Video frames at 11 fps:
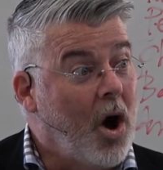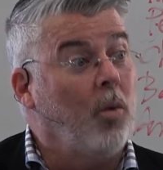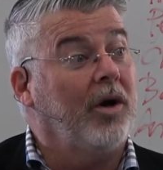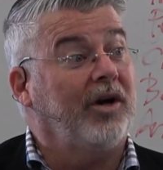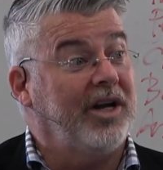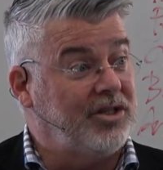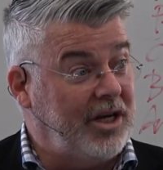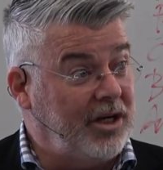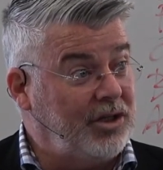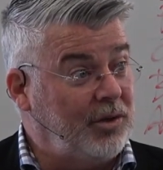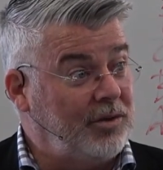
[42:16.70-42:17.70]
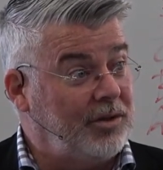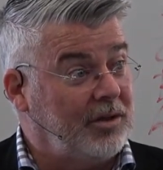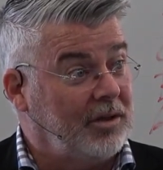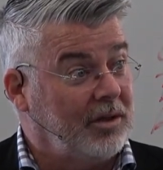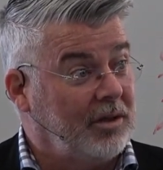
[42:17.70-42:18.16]
Oh, what are his
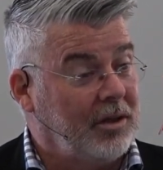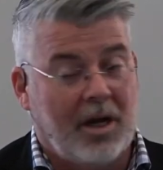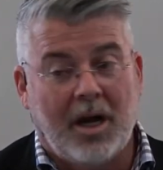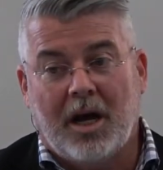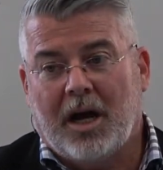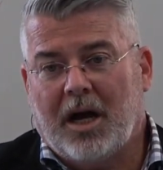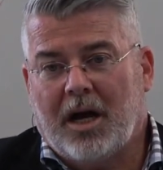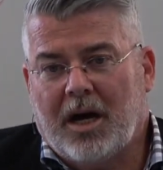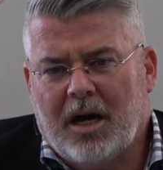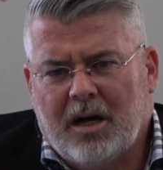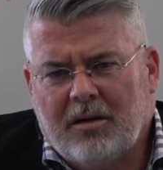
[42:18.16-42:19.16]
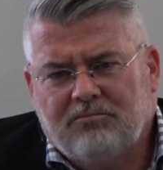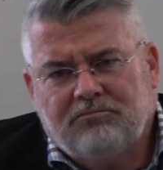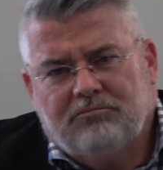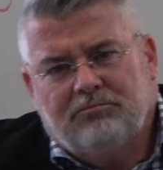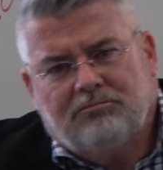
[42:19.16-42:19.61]
issues?
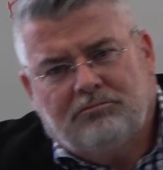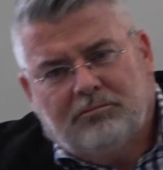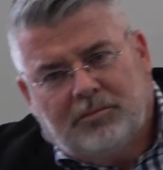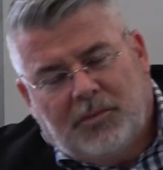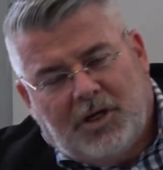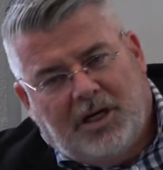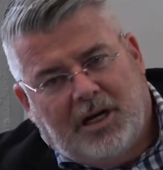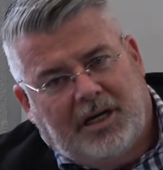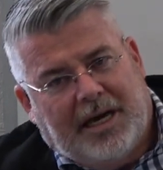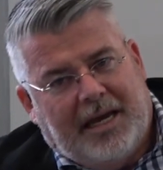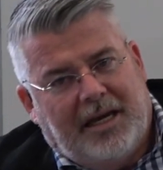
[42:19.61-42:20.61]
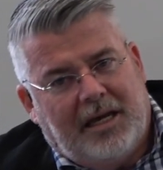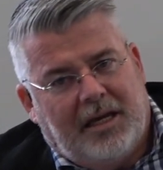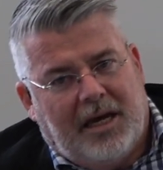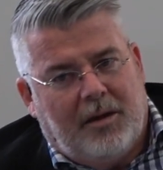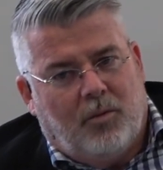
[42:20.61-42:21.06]
Again,
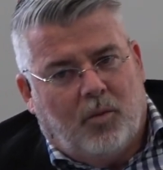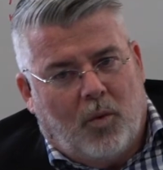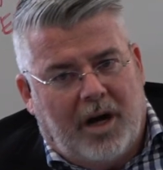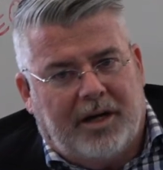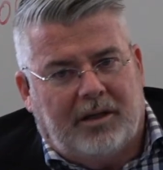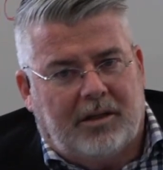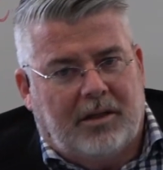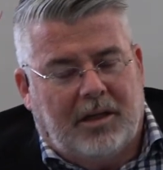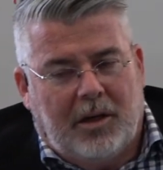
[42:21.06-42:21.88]
he wanted